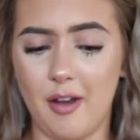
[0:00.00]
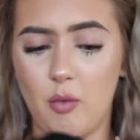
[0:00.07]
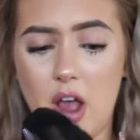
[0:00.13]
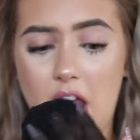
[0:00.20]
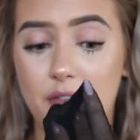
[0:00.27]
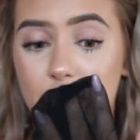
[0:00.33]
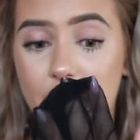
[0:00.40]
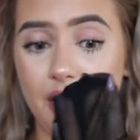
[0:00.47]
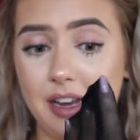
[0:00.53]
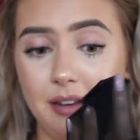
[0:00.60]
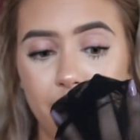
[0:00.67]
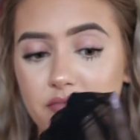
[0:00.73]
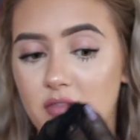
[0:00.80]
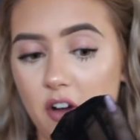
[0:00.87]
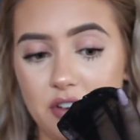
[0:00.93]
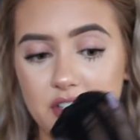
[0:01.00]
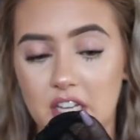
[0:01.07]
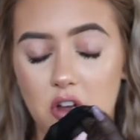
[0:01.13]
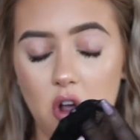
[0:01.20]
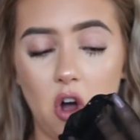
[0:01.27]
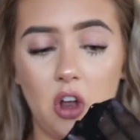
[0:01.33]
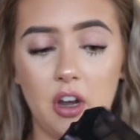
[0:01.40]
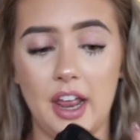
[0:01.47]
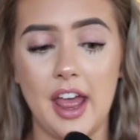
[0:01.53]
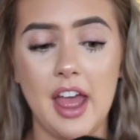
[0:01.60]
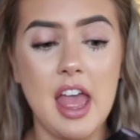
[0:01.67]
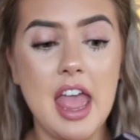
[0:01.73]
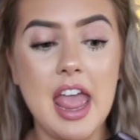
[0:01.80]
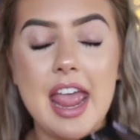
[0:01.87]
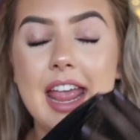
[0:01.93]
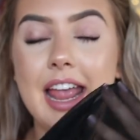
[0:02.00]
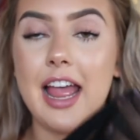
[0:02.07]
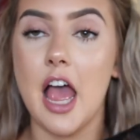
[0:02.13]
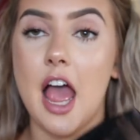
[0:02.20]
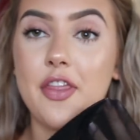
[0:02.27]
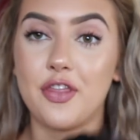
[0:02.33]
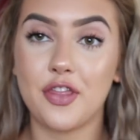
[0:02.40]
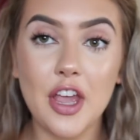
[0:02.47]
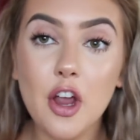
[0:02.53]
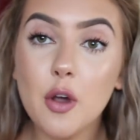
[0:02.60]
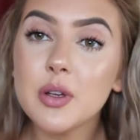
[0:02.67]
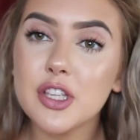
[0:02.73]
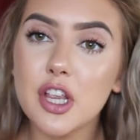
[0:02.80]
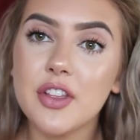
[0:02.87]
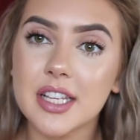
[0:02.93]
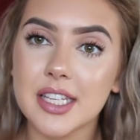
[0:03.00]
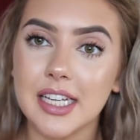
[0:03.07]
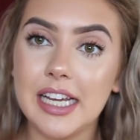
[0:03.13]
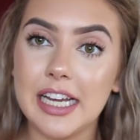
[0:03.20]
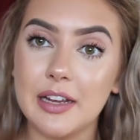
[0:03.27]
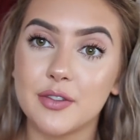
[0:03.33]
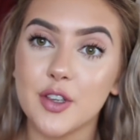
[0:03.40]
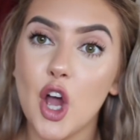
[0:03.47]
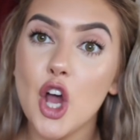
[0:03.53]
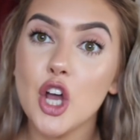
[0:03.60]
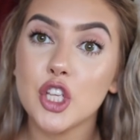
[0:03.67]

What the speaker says: whatever they obviously call it, they always do the sleeves